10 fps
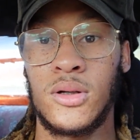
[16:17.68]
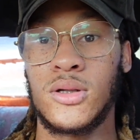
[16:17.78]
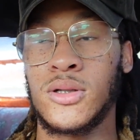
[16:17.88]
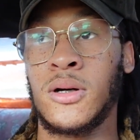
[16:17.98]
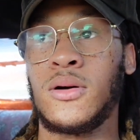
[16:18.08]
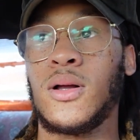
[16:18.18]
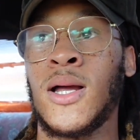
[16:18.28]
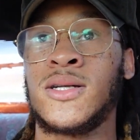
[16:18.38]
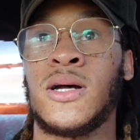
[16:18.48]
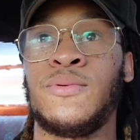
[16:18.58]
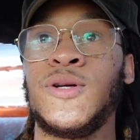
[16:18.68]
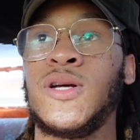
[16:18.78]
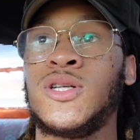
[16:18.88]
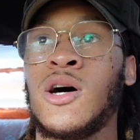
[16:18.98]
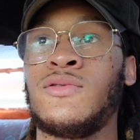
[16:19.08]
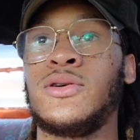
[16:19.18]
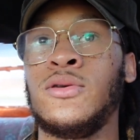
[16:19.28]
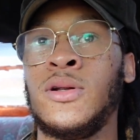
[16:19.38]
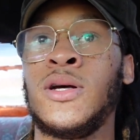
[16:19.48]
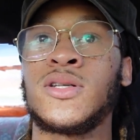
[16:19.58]
So like I said, I appreciate y'all for
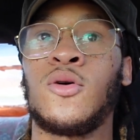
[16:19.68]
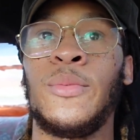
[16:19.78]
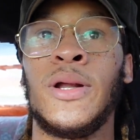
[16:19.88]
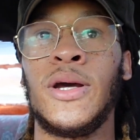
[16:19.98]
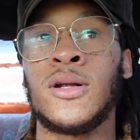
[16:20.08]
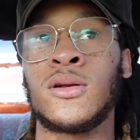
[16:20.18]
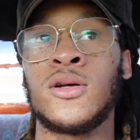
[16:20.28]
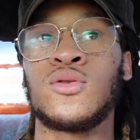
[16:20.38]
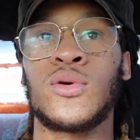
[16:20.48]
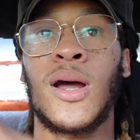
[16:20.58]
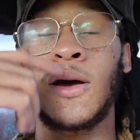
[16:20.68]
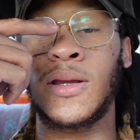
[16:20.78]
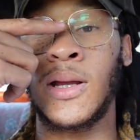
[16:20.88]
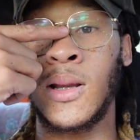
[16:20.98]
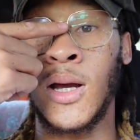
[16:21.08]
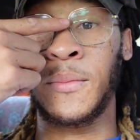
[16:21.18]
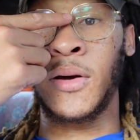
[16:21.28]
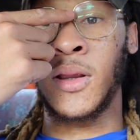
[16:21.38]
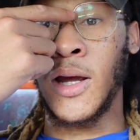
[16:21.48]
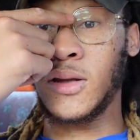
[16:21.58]
tuning in. It's gonna be the end of this one. Y'all hit that like
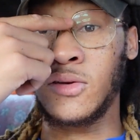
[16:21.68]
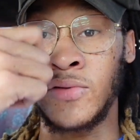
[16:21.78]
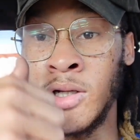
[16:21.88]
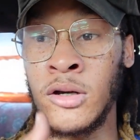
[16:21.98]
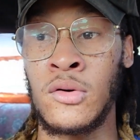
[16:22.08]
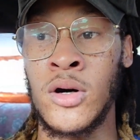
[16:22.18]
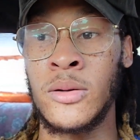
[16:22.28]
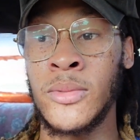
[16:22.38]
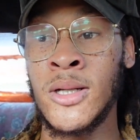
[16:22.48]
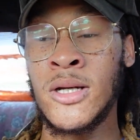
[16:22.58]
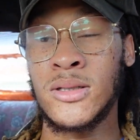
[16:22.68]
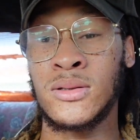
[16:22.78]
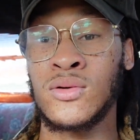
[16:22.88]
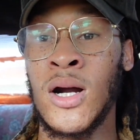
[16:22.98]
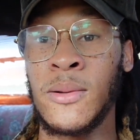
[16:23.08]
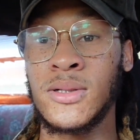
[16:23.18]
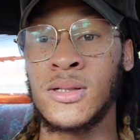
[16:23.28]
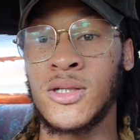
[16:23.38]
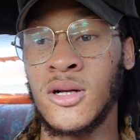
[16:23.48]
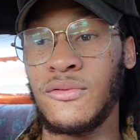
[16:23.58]
button, like this video up, subscribe to
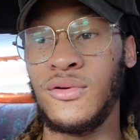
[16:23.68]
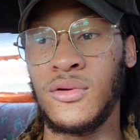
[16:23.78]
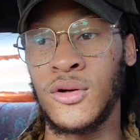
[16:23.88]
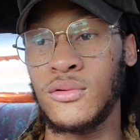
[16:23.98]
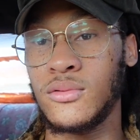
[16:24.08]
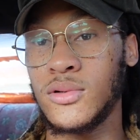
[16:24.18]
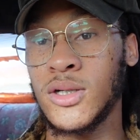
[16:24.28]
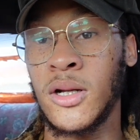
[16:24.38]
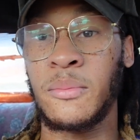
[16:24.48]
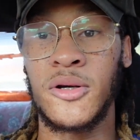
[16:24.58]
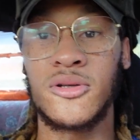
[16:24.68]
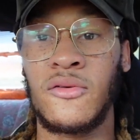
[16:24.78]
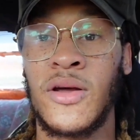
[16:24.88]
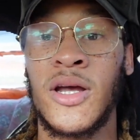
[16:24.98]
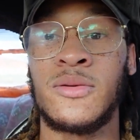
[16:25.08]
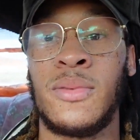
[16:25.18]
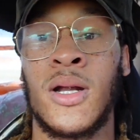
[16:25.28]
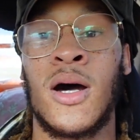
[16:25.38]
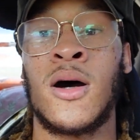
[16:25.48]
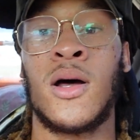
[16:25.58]
the channel if you're new, turn that post notification bell
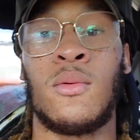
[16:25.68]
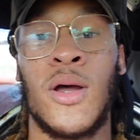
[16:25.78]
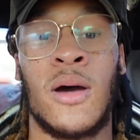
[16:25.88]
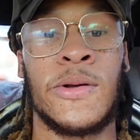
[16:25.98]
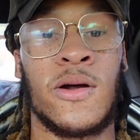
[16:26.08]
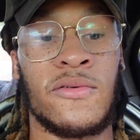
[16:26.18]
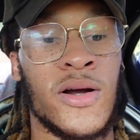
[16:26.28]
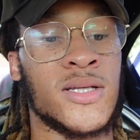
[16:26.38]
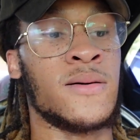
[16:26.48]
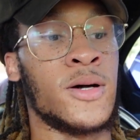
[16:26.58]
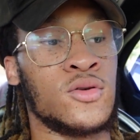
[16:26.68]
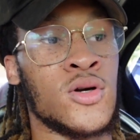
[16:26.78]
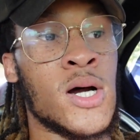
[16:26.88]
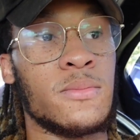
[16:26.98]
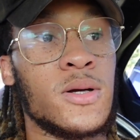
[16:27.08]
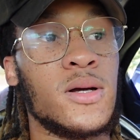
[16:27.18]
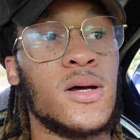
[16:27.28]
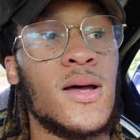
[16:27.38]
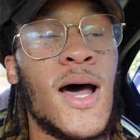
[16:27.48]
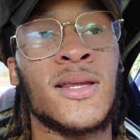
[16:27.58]
to all, the way y'all be notified every time I drop.
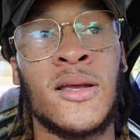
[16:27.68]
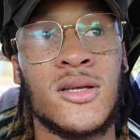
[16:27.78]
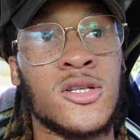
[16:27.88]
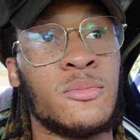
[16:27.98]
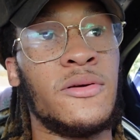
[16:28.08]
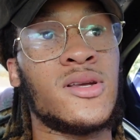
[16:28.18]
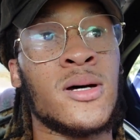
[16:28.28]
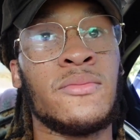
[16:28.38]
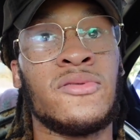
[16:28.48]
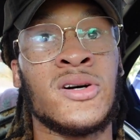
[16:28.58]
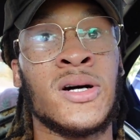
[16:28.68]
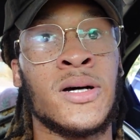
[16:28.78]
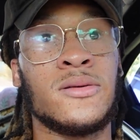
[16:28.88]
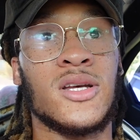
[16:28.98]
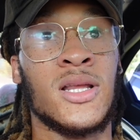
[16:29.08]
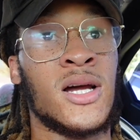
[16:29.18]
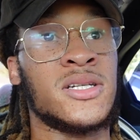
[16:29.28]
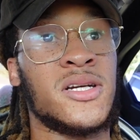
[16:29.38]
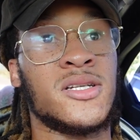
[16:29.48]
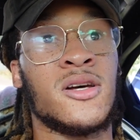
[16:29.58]
I think this would be something fun, and like I
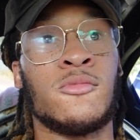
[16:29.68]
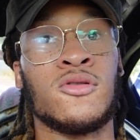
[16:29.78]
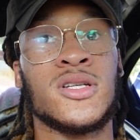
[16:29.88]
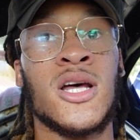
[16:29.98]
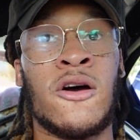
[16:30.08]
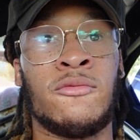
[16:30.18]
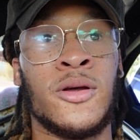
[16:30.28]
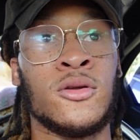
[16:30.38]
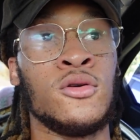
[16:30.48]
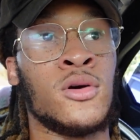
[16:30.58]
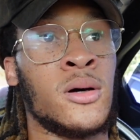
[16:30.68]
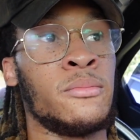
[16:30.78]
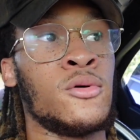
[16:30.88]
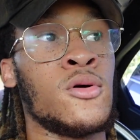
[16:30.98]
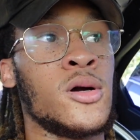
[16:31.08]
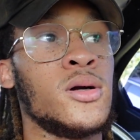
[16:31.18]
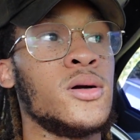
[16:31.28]
said, something on the side for me to do when I'm bored.